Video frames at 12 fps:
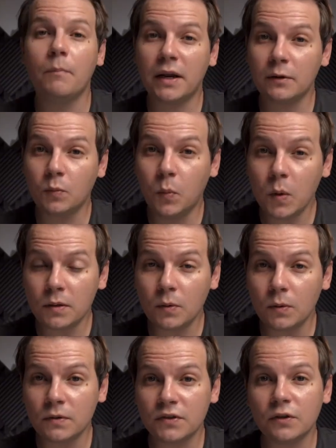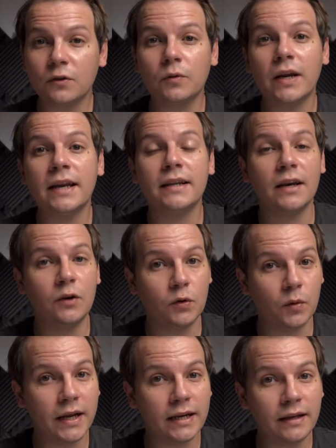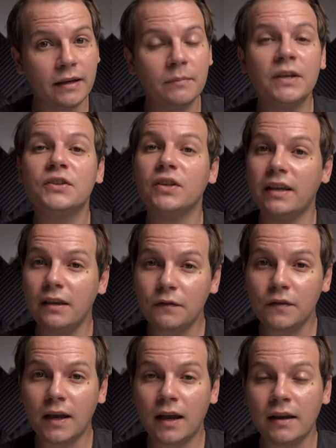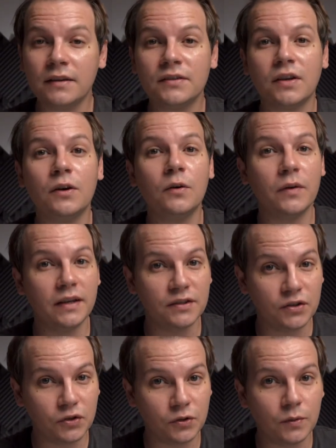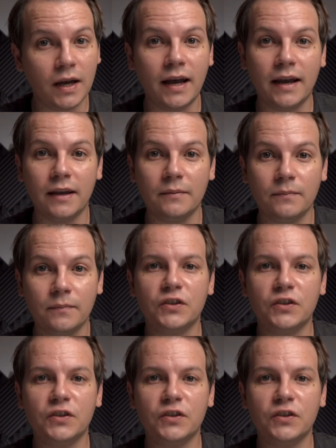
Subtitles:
But it would also create a grainy image if the ISO is too high.